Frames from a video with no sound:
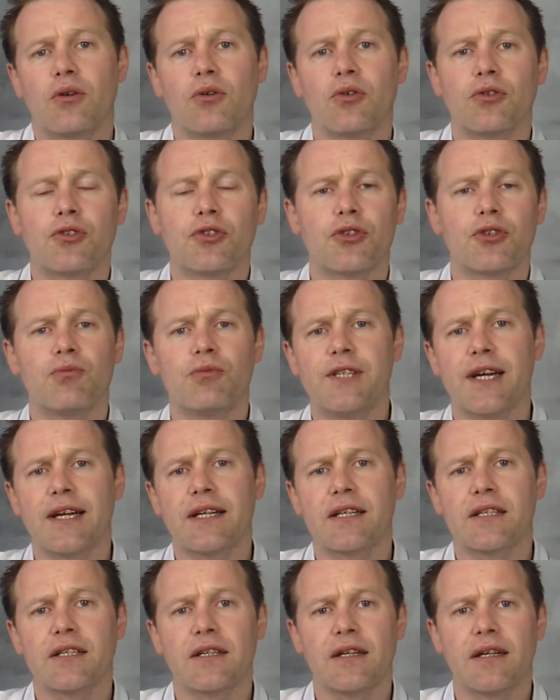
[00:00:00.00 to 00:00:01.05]
good
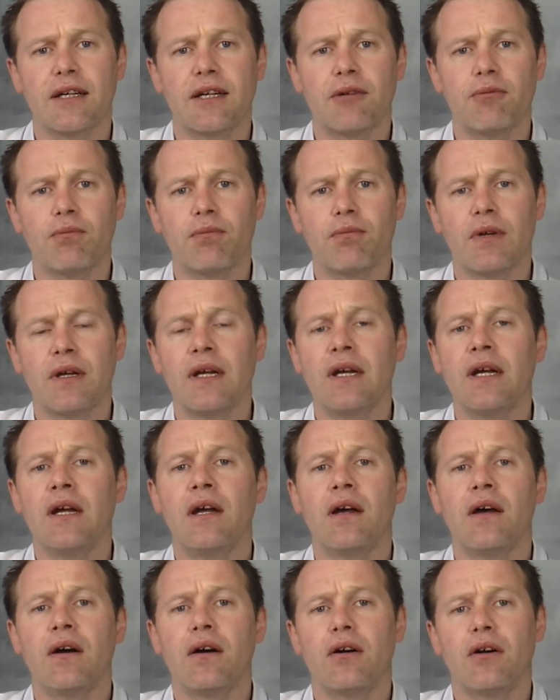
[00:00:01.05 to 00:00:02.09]
subject.
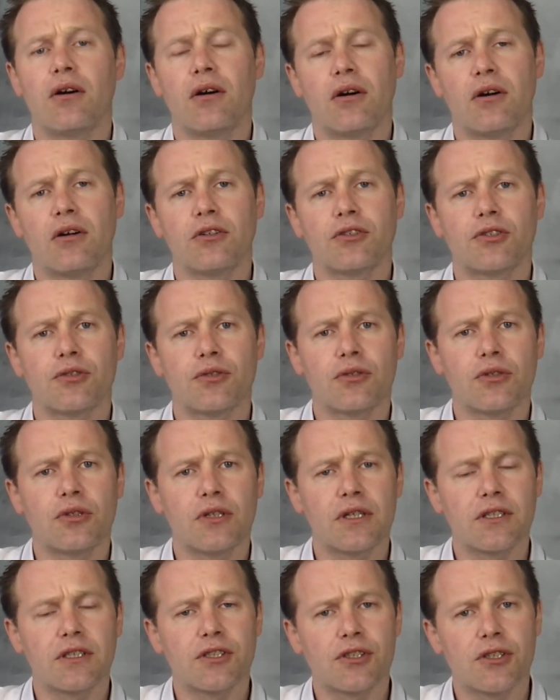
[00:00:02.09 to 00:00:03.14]

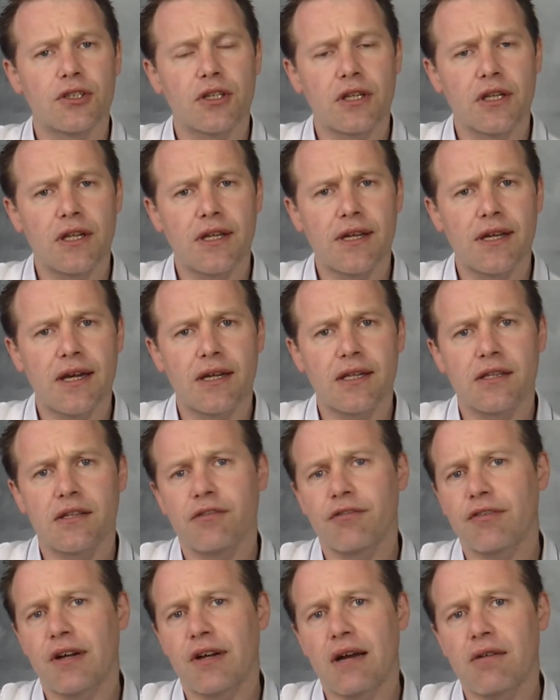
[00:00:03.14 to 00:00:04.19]
Also, certainly in
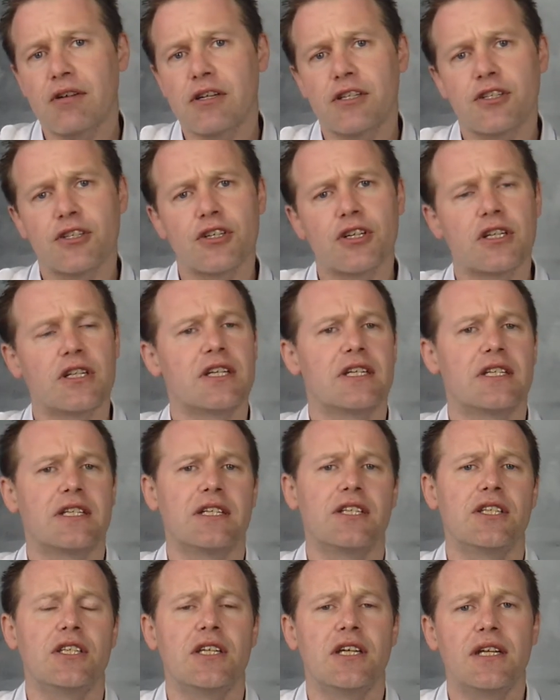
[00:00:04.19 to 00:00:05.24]
the Far East, certainly
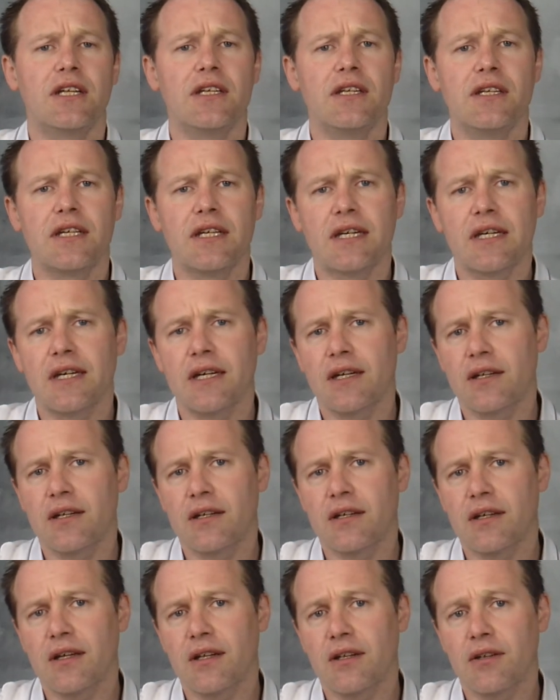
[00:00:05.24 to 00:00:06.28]
in India
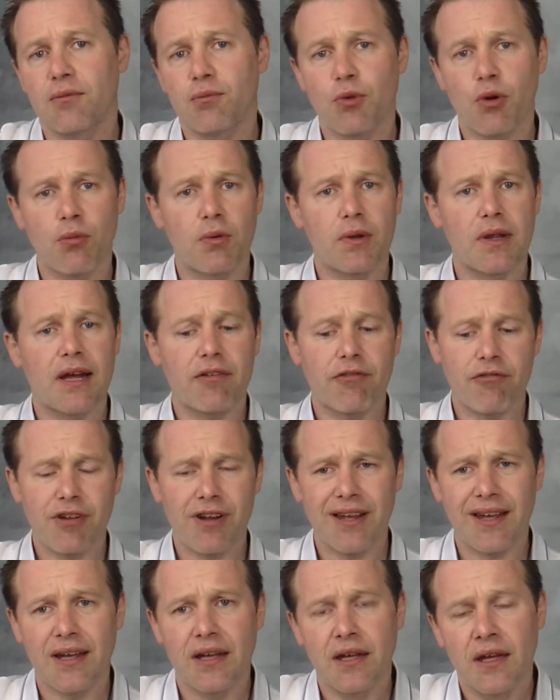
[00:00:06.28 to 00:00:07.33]
and probably
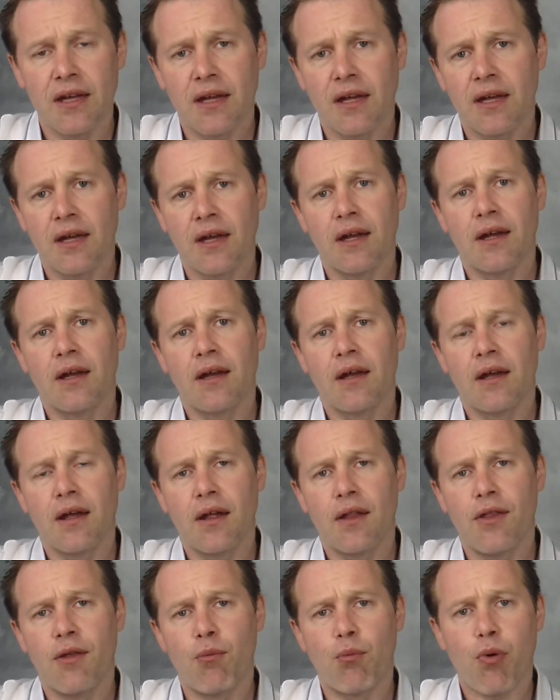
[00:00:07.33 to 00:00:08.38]
Africa,
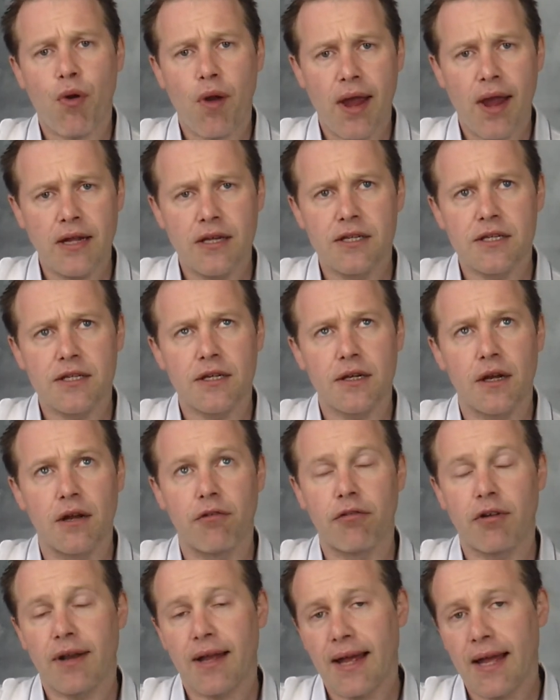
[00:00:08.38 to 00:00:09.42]
the price
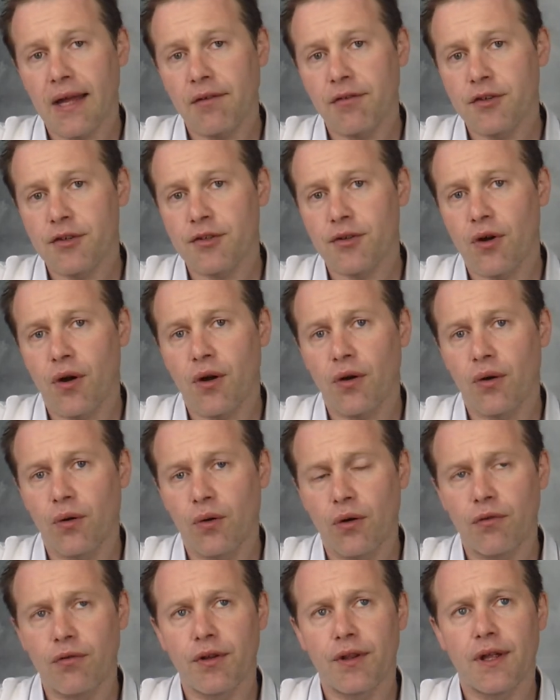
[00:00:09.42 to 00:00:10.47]
of livestock
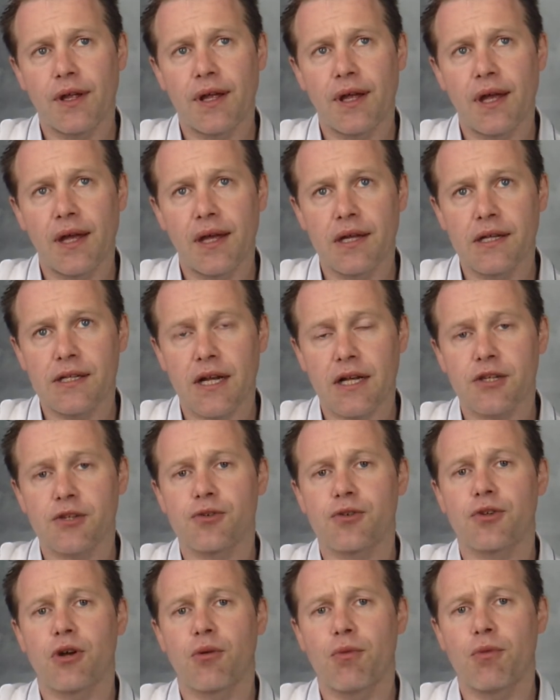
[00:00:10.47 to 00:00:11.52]
over there is
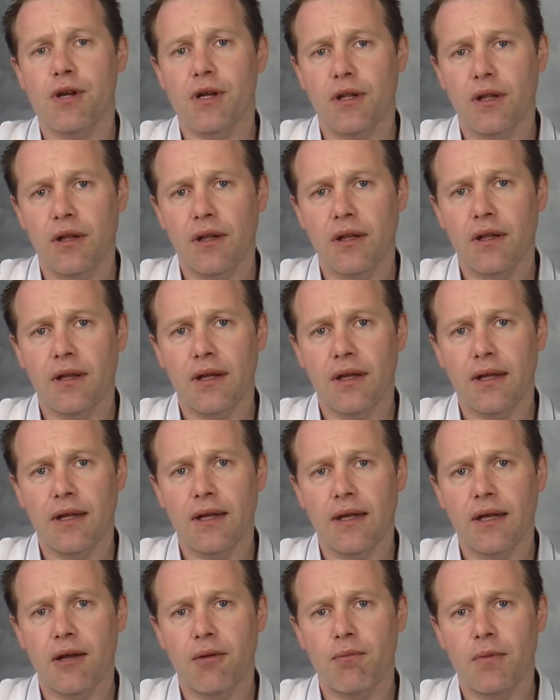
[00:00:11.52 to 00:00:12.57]
astronomical.
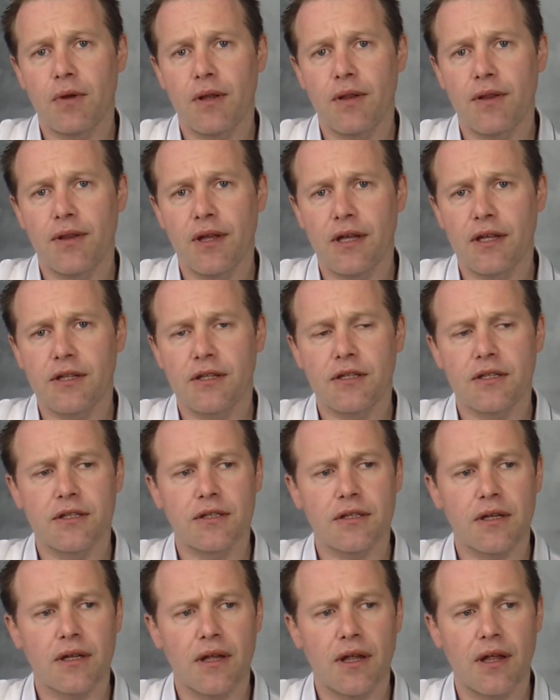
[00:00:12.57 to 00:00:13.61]

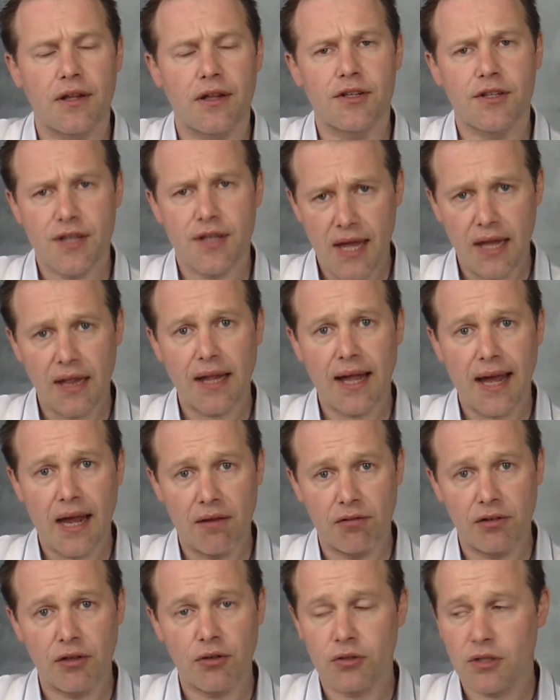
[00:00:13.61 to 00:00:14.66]
It's it's their
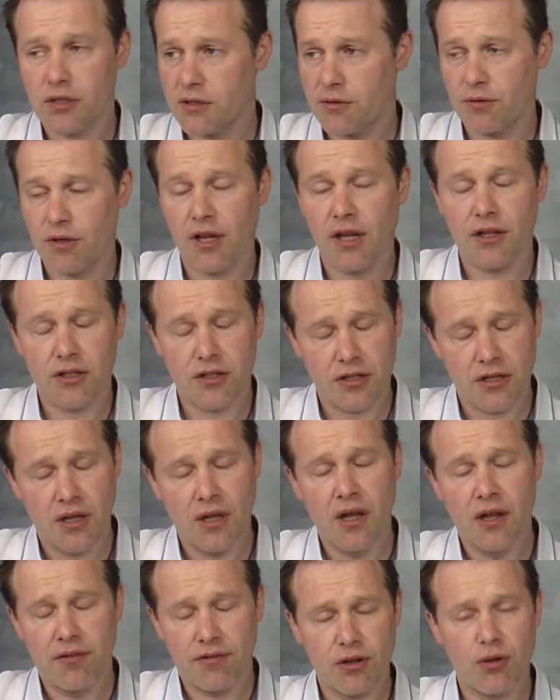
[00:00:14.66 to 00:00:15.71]
livelihood.
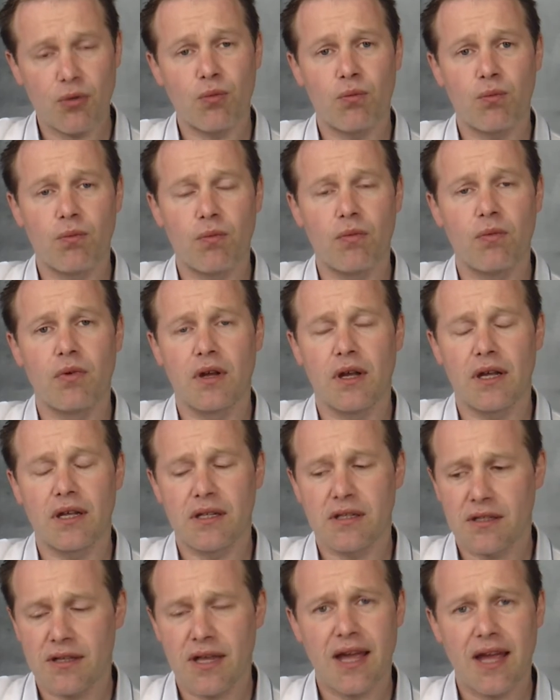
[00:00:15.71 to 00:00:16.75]
It's if you
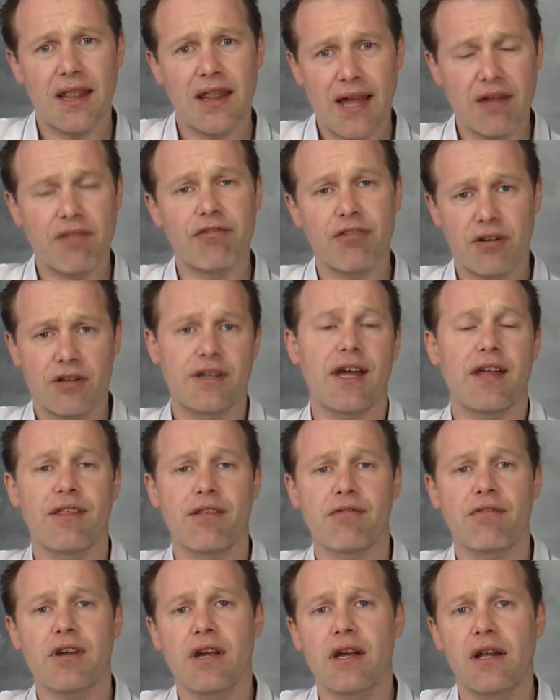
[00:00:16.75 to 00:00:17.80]
it's their life and
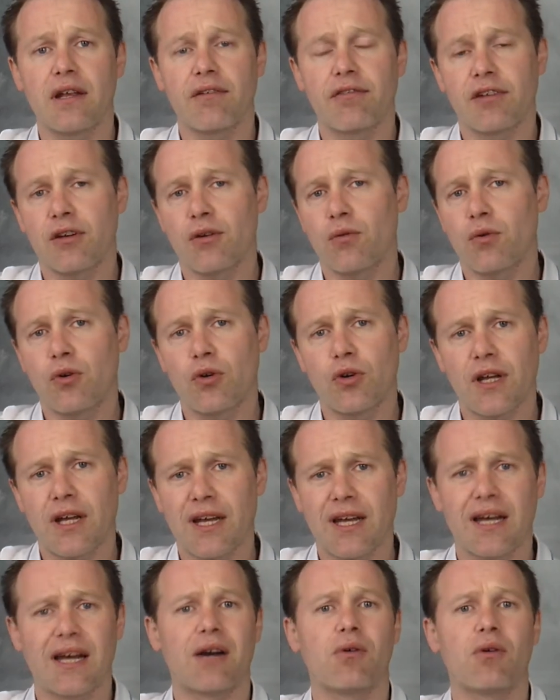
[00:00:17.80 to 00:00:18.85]
death really. If you own
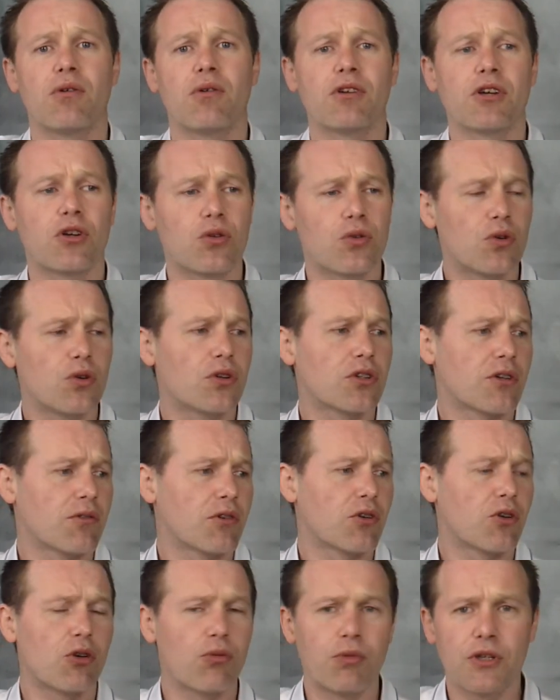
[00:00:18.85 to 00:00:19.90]
a cow or a
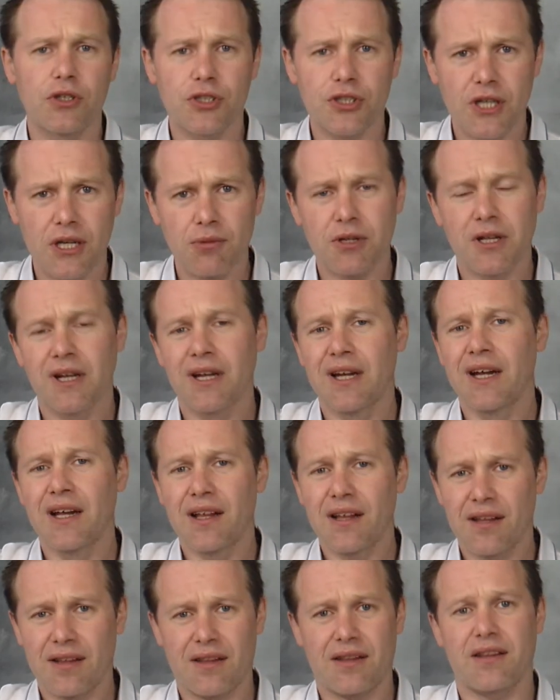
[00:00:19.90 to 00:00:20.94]
goat or a couple of sheep,
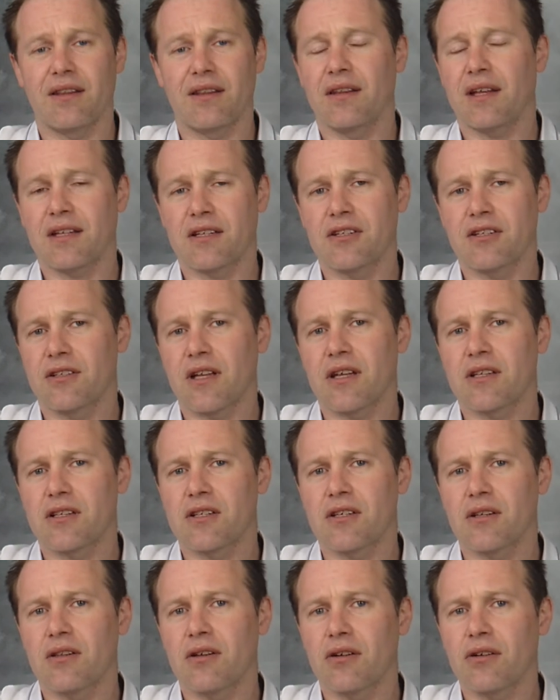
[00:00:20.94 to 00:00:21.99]

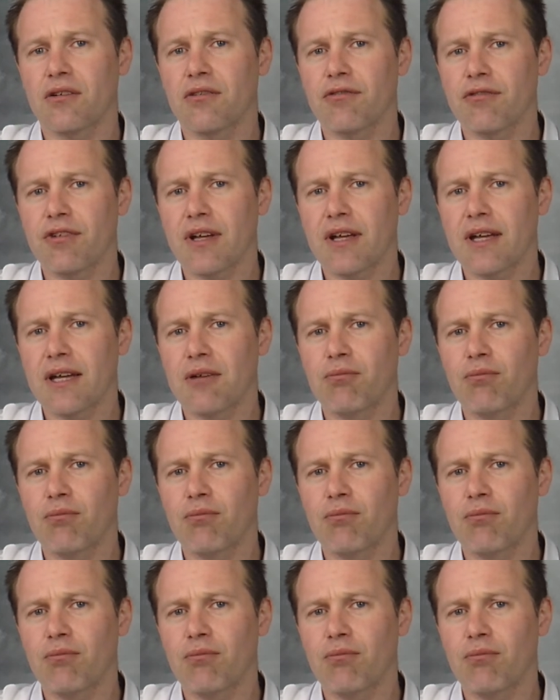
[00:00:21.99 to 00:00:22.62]
that's a lot of